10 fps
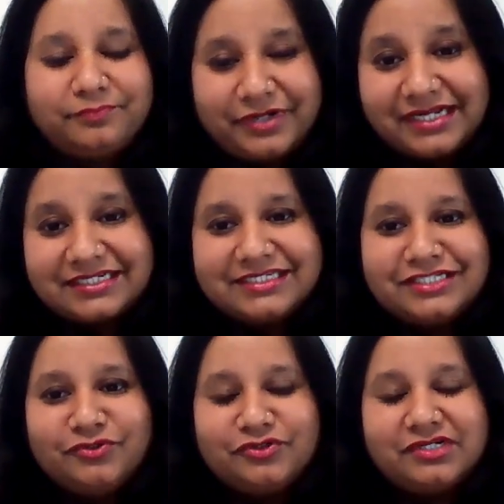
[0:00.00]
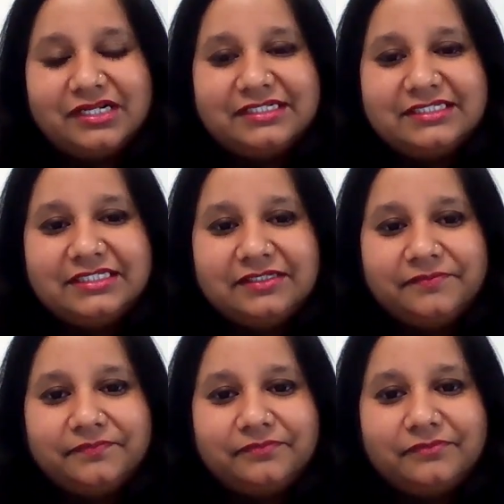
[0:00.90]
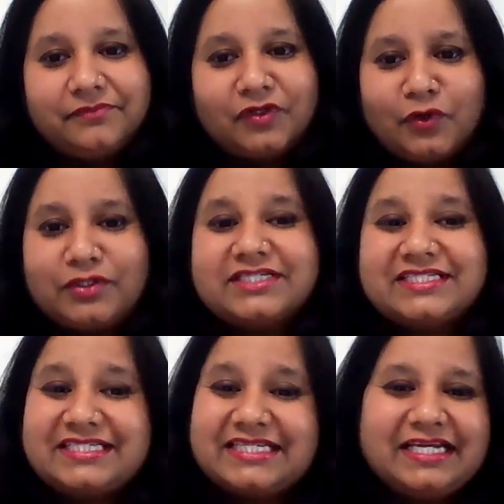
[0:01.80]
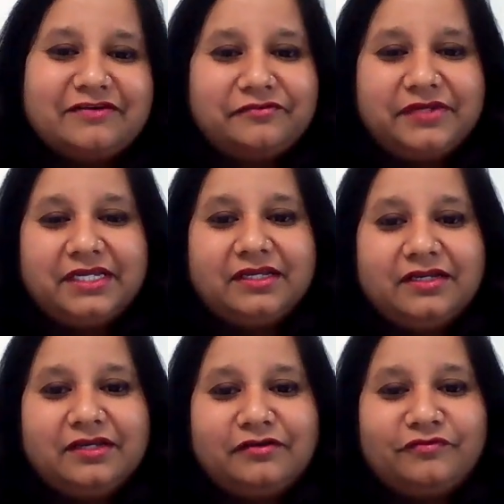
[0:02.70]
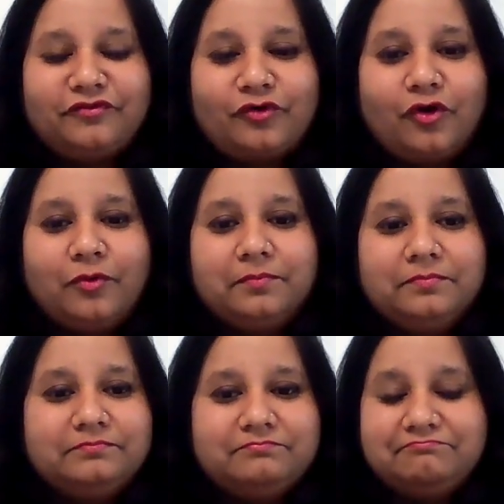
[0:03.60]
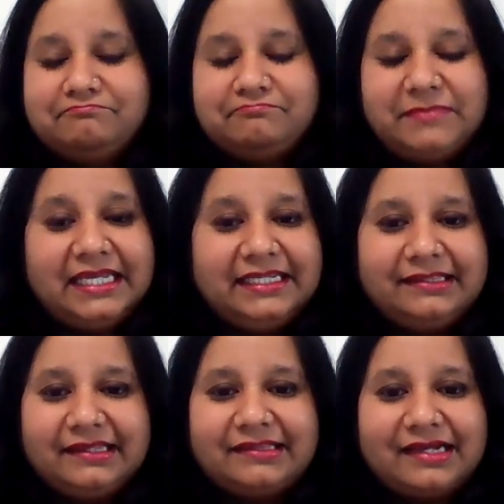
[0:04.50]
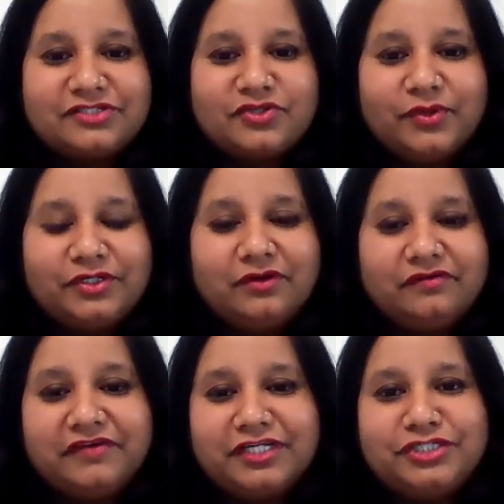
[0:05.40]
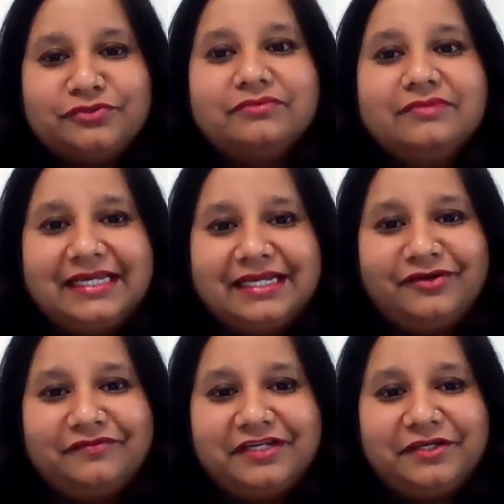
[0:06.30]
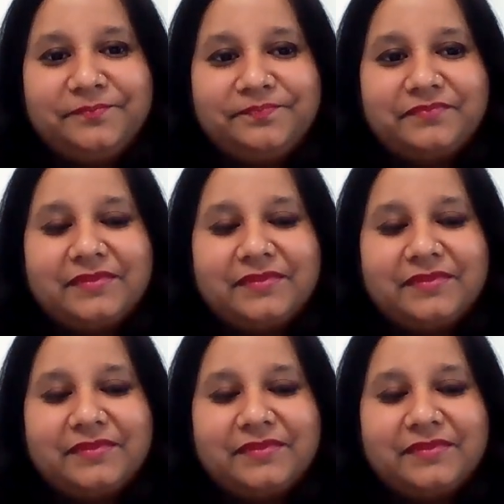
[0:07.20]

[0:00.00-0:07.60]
practice neutrality or stay away from anything that is going to affect you negatively.